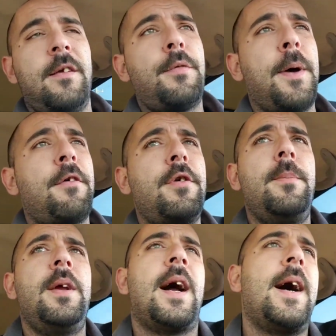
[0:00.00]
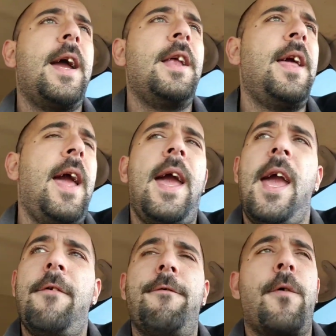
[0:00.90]
especially behind
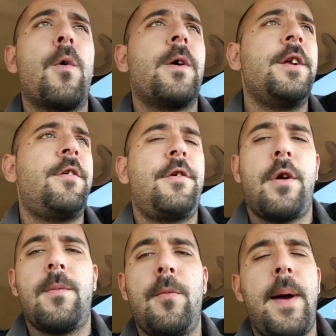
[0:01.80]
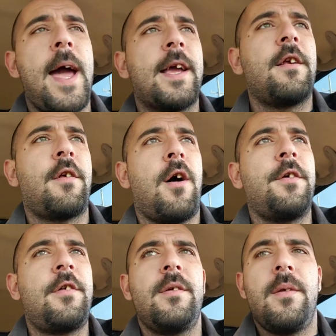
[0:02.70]
a 4-inch turbo back
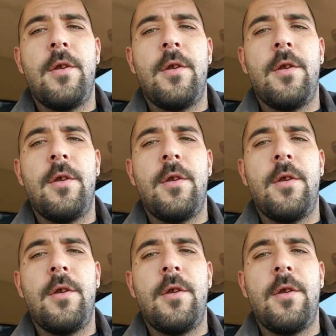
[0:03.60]
exhaust,